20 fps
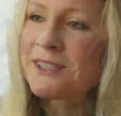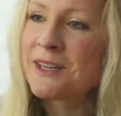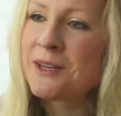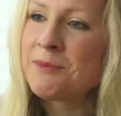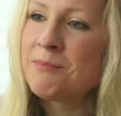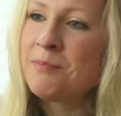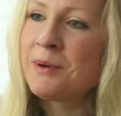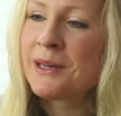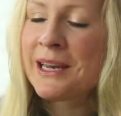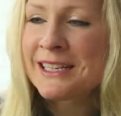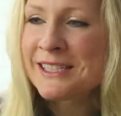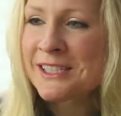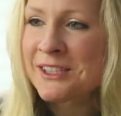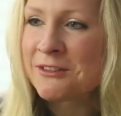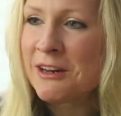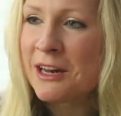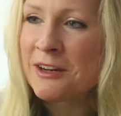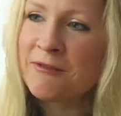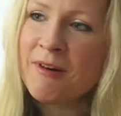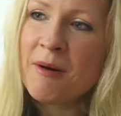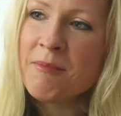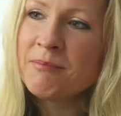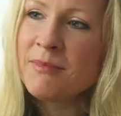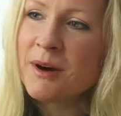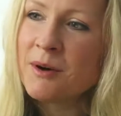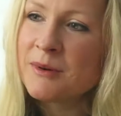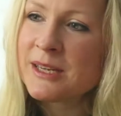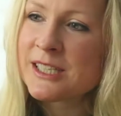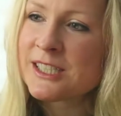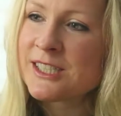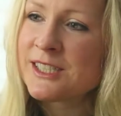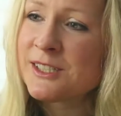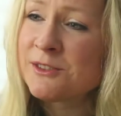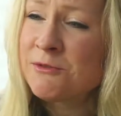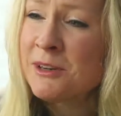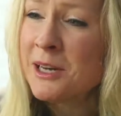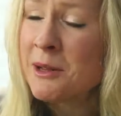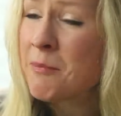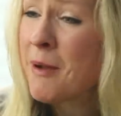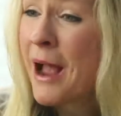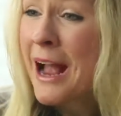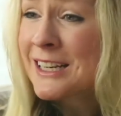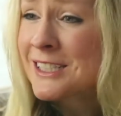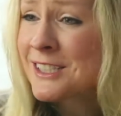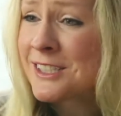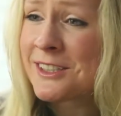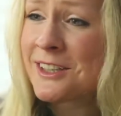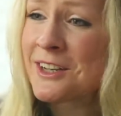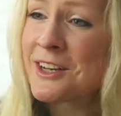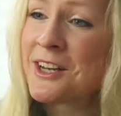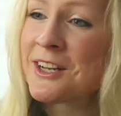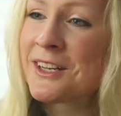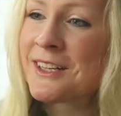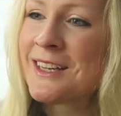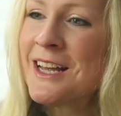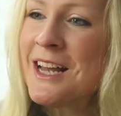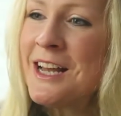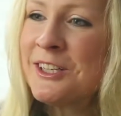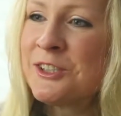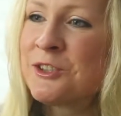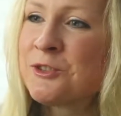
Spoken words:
a burlesque alla rumba, which is really passionate and